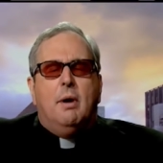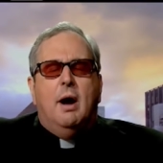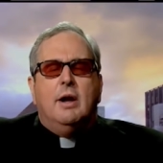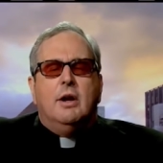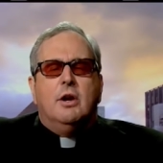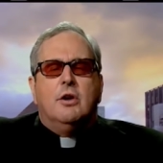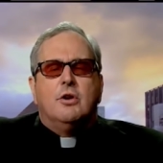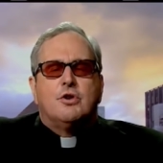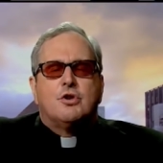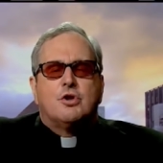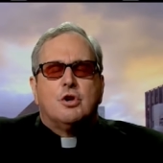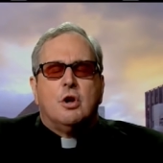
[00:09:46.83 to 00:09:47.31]
by
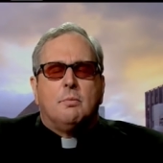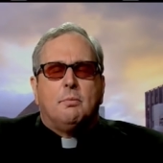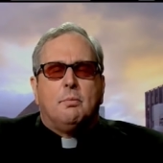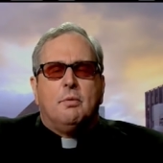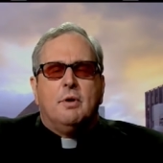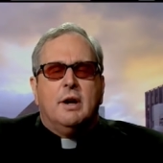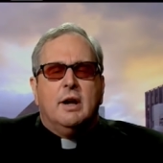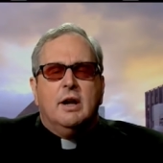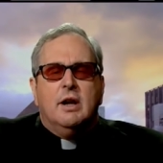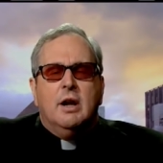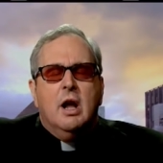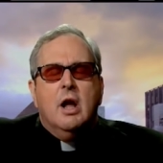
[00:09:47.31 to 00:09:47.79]

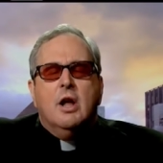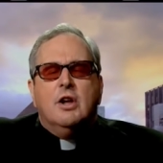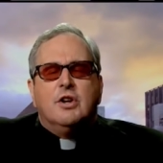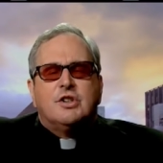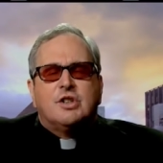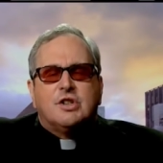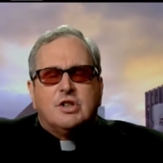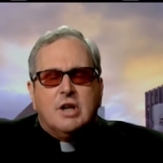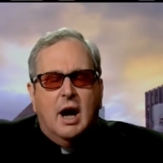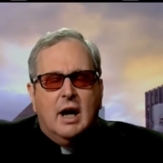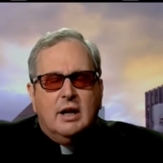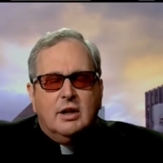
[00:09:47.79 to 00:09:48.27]
interpreting
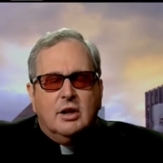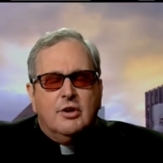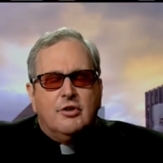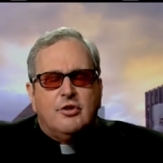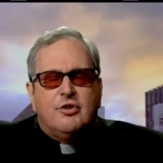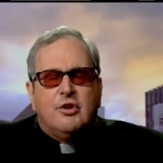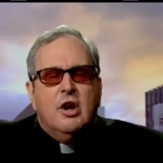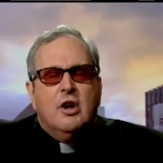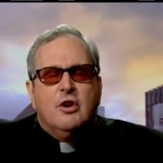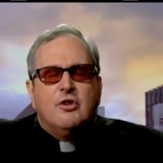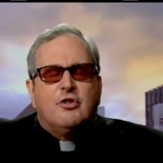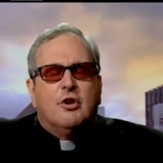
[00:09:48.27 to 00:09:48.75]

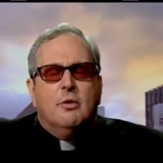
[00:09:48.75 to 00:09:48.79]
silence